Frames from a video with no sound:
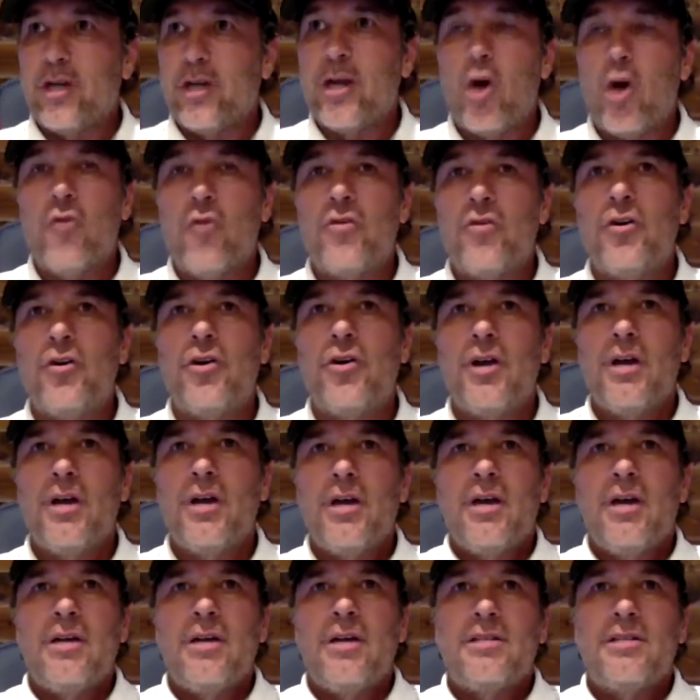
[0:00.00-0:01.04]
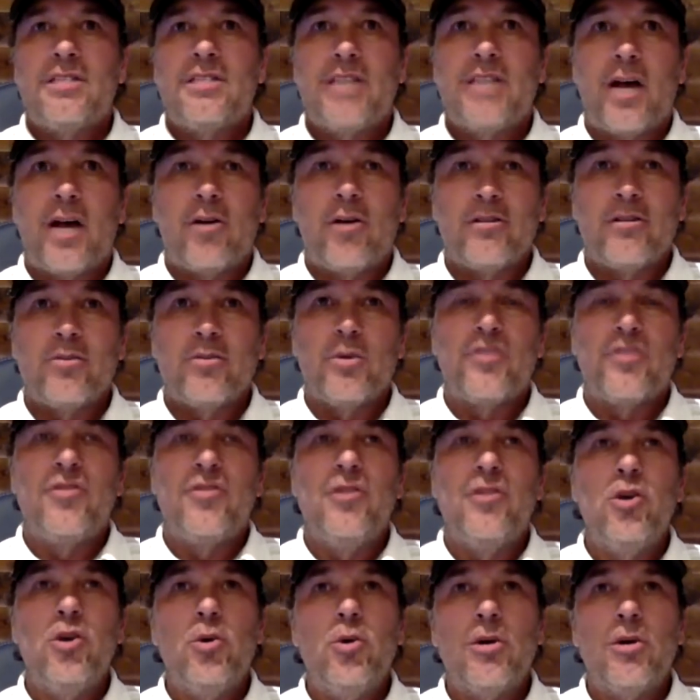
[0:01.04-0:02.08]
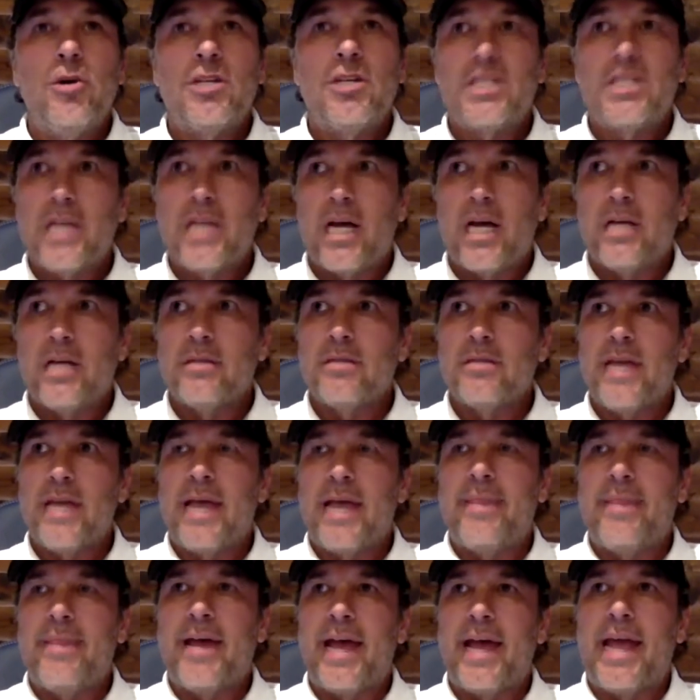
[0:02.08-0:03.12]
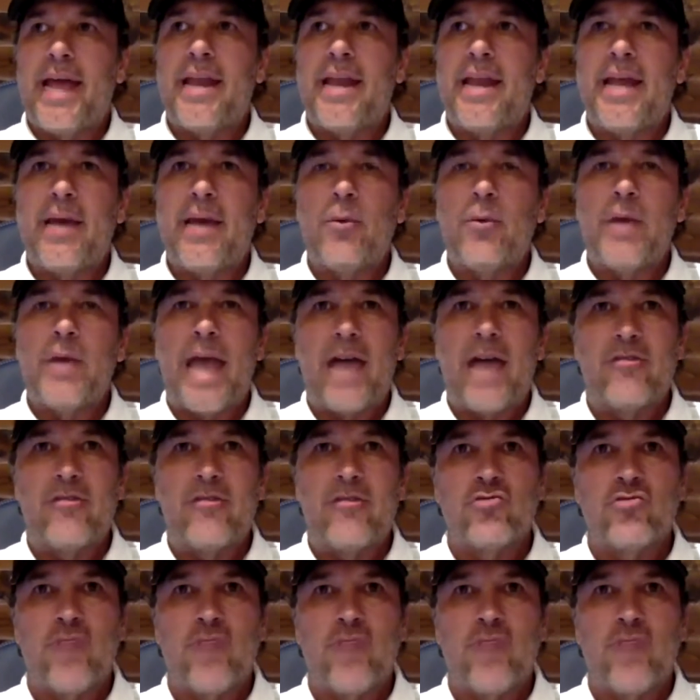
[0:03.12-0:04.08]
over cells with newer cells, and we have growth.